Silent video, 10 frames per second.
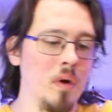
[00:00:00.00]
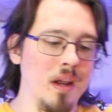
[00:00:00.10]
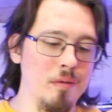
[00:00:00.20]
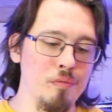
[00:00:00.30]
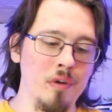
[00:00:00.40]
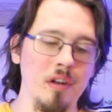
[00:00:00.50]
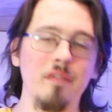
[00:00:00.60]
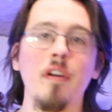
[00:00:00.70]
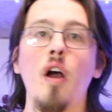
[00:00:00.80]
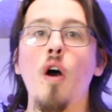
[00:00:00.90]
gonna get rid
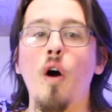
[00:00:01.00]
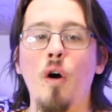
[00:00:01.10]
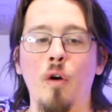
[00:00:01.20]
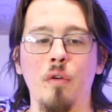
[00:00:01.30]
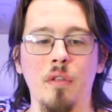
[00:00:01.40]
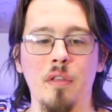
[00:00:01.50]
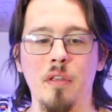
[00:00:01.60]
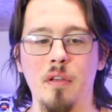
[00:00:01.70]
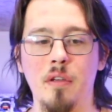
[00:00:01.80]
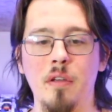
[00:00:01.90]
of all
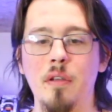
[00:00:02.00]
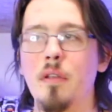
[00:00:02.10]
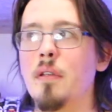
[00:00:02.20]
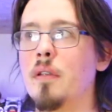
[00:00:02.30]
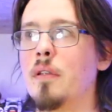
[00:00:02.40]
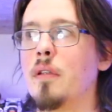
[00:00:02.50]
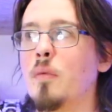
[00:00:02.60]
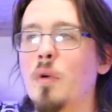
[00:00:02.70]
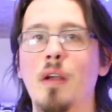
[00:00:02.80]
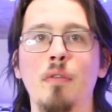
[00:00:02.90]
the
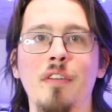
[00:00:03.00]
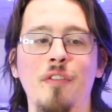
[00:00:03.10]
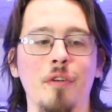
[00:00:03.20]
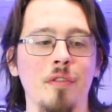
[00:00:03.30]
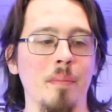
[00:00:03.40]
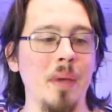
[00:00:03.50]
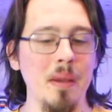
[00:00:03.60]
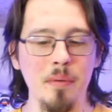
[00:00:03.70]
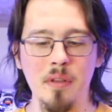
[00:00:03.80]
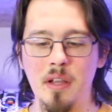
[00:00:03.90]
we're gonna get rid of all the
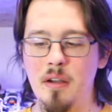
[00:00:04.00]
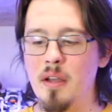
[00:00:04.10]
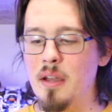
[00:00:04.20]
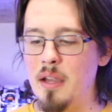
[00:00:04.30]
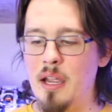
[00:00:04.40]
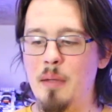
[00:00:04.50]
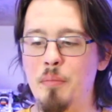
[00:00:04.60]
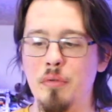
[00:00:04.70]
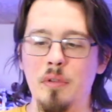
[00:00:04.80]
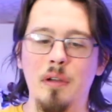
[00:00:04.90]
paper there and
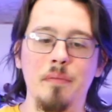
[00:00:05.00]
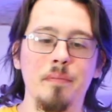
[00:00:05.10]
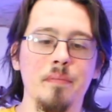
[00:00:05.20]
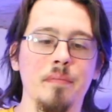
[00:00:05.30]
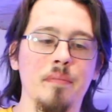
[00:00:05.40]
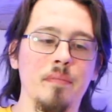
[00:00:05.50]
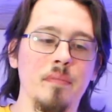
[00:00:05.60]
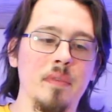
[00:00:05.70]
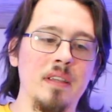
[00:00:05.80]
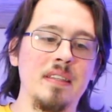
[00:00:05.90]
pull out
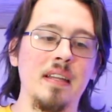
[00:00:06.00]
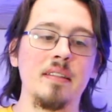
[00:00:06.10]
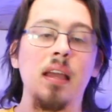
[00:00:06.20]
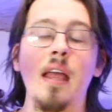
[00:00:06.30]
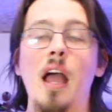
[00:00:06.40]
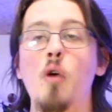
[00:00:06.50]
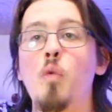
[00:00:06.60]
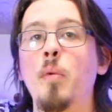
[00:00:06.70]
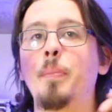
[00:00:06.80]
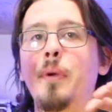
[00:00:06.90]
these sets. I
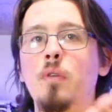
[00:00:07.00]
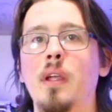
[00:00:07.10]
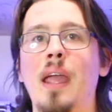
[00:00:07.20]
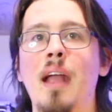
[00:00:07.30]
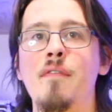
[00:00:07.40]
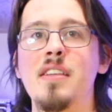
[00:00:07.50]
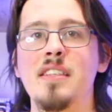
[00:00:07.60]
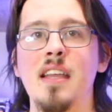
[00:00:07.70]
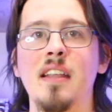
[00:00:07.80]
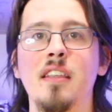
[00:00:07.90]
will be building every
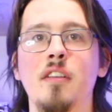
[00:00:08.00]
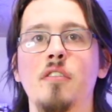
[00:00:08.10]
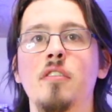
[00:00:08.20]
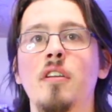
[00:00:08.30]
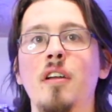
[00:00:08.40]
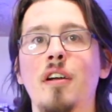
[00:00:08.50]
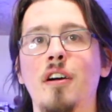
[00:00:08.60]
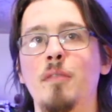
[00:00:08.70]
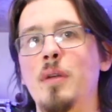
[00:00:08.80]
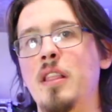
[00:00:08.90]
set in here
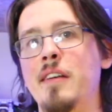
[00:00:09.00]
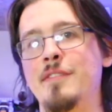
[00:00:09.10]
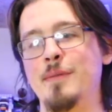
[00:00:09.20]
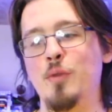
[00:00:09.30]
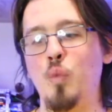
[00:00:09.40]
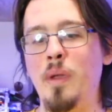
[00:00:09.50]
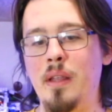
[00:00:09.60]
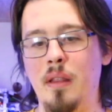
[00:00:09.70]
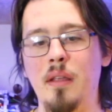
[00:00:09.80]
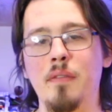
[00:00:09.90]
on my lash
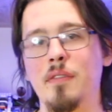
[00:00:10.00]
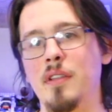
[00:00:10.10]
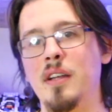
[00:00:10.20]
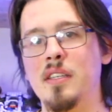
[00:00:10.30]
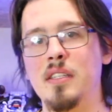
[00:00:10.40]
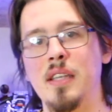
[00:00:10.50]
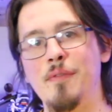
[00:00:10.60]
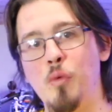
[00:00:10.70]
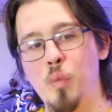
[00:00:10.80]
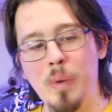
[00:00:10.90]
weekly for the next
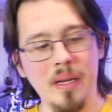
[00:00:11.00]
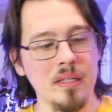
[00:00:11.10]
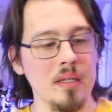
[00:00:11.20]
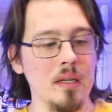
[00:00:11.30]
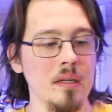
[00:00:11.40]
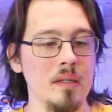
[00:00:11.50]
several weeks.